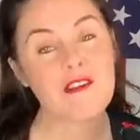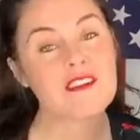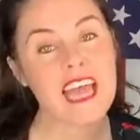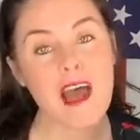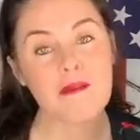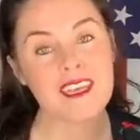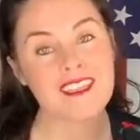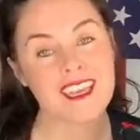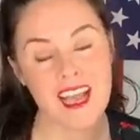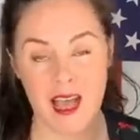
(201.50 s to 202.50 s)
so tell me
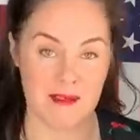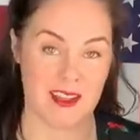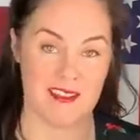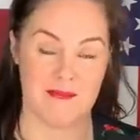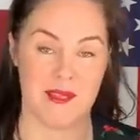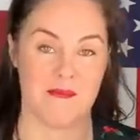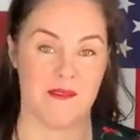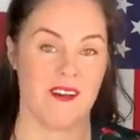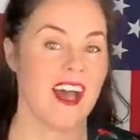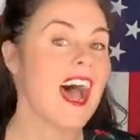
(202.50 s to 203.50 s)
in the comments,
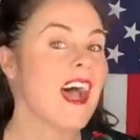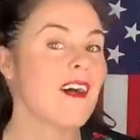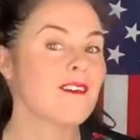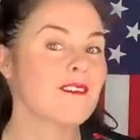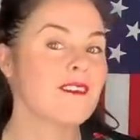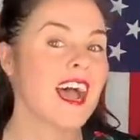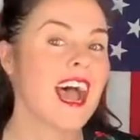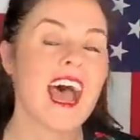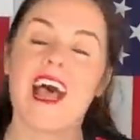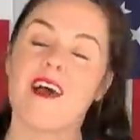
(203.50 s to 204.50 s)
people, how
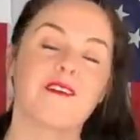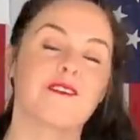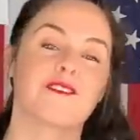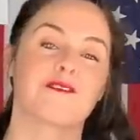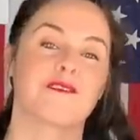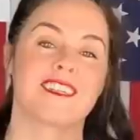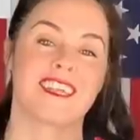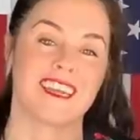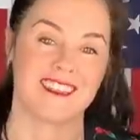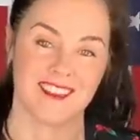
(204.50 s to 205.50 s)
how do we
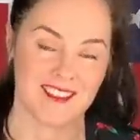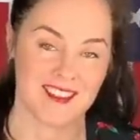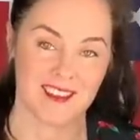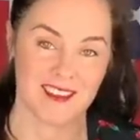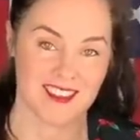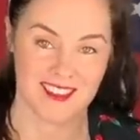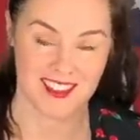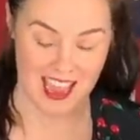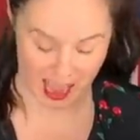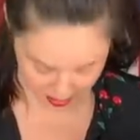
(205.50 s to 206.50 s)
take this
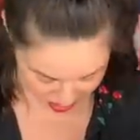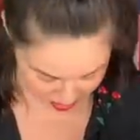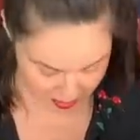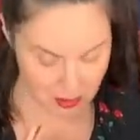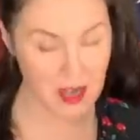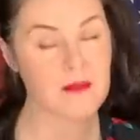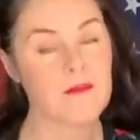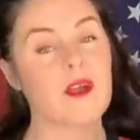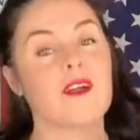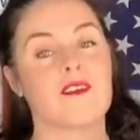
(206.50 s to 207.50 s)
seriously? I should be
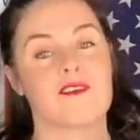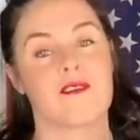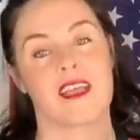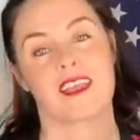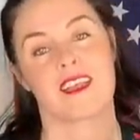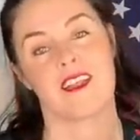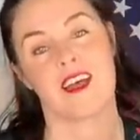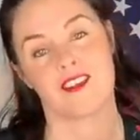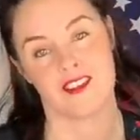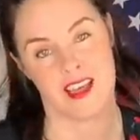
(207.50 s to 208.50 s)
wearing pearls so I can
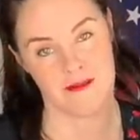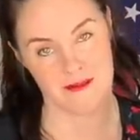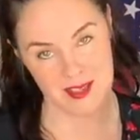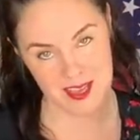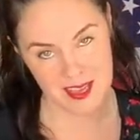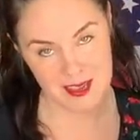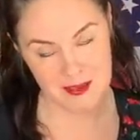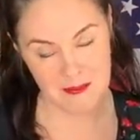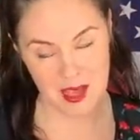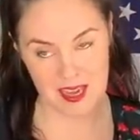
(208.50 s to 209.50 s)
clutch them.
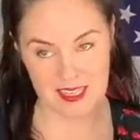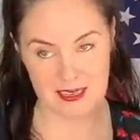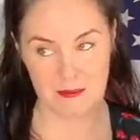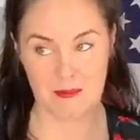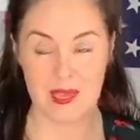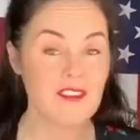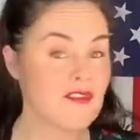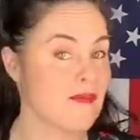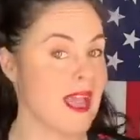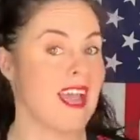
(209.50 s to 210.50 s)
But
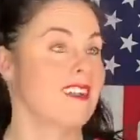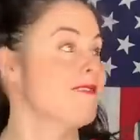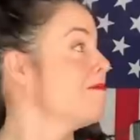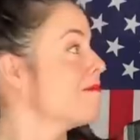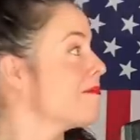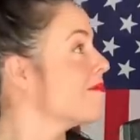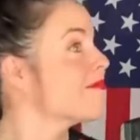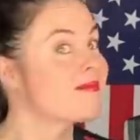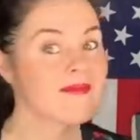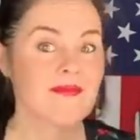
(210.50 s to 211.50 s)
Beef Man
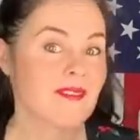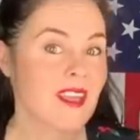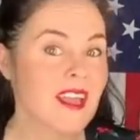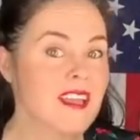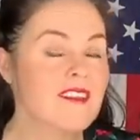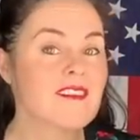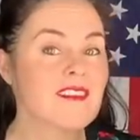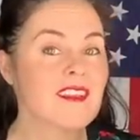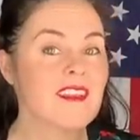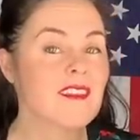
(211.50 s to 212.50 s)

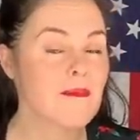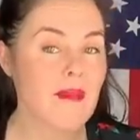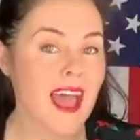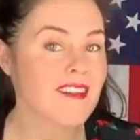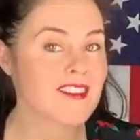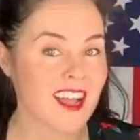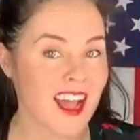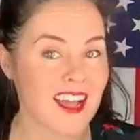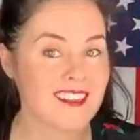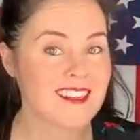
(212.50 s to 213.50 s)
is the
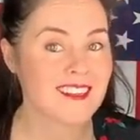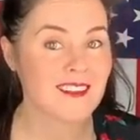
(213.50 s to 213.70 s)
mascot